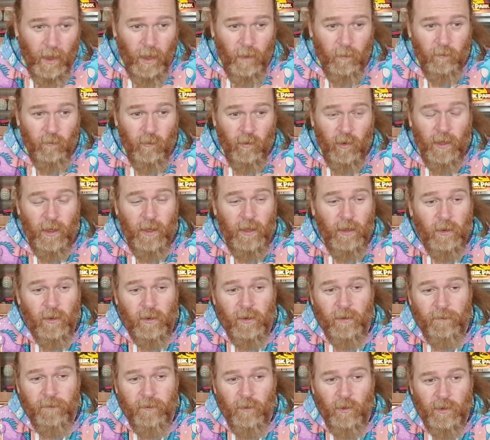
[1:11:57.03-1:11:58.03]
I'm really
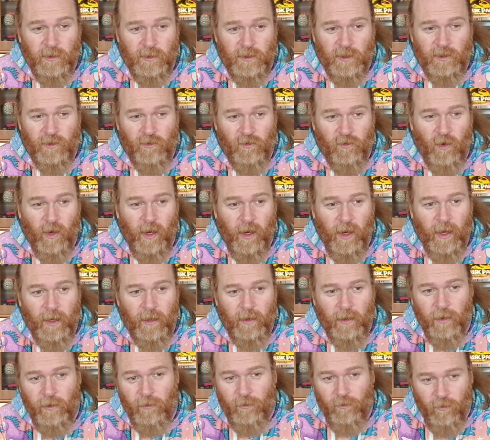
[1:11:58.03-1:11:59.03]
looking forward to
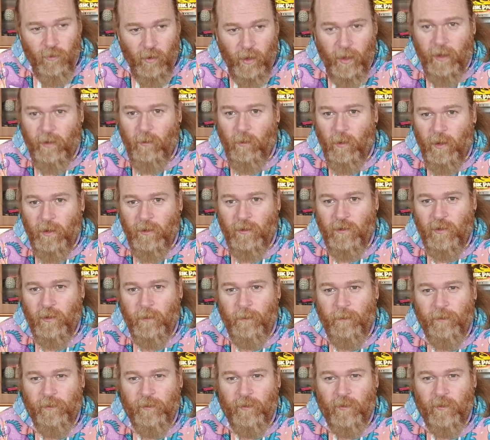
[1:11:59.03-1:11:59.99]
trying the dried ones